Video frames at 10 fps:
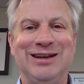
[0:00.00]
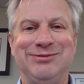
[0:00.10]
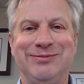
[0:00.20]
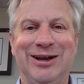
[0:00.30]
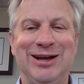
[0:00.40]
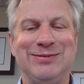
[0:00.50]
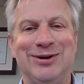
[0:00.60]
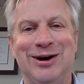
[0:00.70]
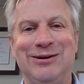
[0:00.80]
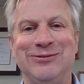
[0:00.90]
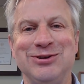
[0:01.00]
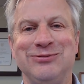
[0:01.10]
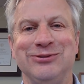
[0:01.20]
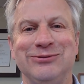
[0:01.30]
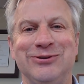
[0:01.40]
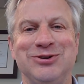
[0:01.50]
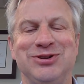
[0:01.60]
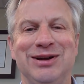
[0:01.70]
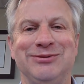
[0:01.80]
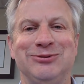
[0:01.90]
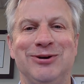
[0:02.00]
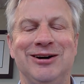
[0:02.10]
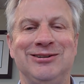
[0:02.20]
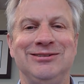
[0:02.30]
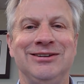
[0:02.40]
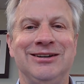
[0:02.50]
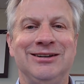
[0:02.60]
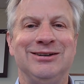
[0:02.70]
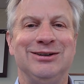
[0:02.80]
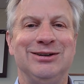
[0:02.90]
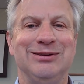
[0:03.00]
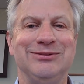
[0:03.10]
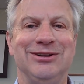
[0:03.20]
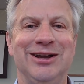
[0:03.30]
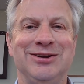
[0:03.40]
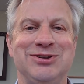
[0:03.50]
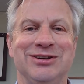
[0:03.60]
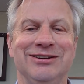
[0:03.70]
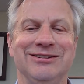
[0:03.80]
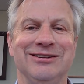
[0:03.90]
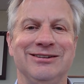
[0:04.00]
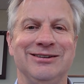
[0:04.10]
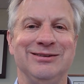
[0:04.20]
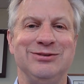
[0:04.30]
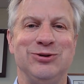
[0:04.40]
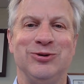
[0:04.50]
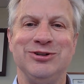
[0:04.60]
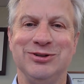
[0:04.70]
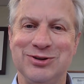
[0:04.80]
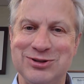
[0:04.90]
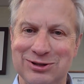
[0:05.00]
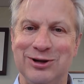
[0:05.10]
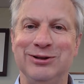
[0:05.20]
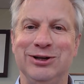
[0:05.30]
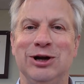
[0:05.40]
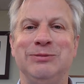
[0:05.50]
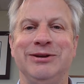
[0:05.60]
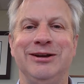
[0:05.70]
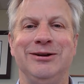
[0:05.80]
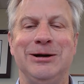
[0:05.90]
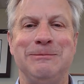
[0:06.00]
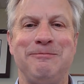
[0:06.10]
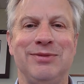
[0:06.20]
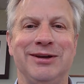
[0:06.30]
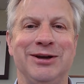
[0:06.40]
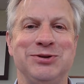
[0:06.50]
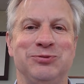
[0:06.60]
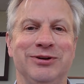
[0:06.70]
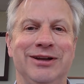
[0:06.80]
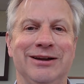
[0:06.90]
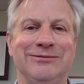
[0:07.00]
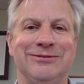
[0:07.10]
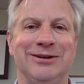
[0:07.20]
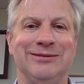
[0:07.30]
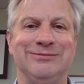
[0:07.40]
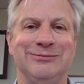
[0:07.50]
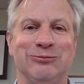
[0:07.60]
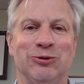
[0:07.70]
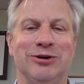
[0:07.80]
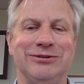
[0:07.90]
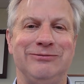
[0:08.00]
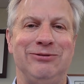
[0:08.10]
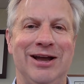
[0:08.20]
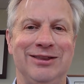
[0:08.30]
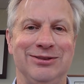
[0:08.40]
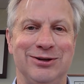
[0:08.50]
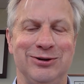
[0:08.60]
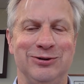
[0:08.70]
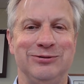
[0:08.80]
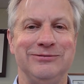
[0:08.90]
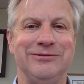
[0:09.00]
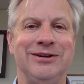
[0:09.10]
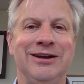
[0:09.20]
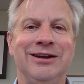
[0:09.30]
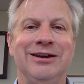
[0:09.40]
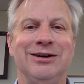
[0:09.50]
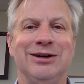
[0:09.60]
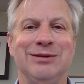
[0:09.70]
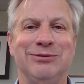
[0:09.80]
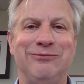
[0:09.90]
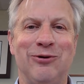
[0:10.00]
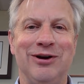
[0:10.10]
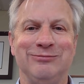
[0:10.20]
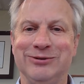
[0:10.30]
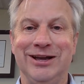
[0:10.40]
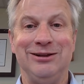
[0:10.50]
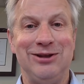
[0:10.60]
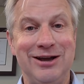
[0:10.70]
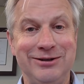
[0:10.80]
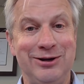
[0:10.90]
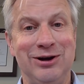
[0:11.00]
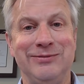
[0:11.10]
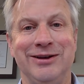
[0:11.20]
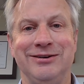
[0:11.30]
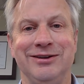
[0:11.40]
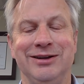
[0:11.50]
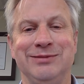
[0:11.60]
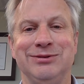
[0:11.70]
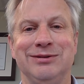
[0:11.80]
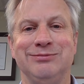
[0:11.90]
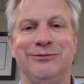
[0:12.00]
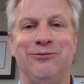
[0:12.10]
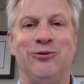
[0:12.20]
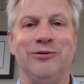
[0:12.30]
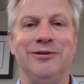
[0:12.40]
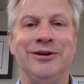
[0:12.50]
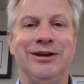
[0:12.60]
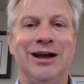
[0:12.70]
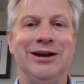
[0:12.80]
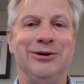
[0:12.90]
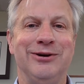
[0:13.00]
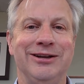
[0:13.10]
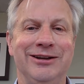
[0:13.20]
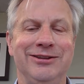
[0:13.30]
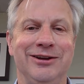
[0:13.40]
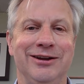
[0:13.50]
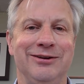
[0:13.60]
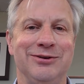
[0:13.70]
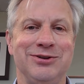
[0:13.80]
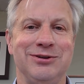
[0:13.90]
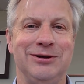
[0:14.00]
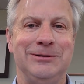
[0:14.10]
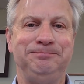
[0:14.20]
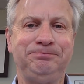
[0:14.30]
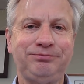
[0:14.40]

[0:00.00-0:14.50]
to be back in my office for the first time in a while. I'm glad to see that Georgia is slowly opening up as we have worked to flatten the curve. We got a lot to talk about today, but before I go into anything else, I want